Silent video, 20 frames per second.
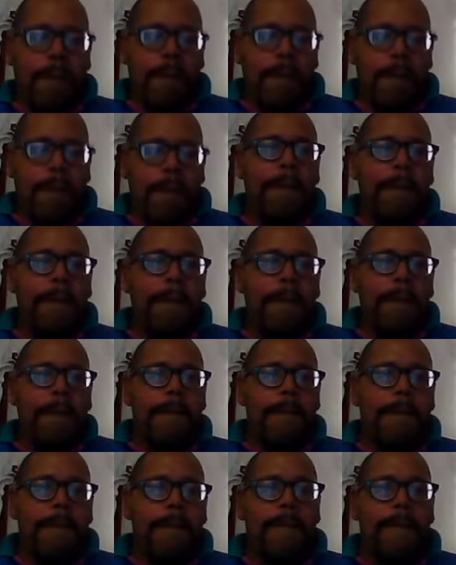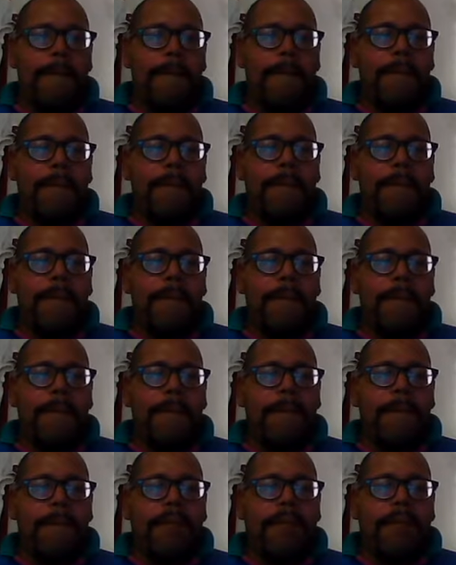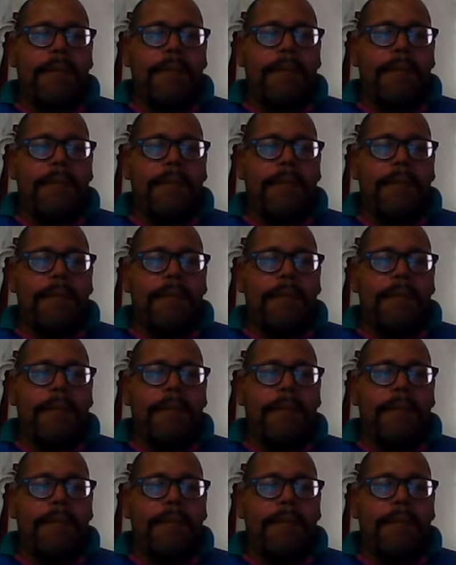Nobody speaks.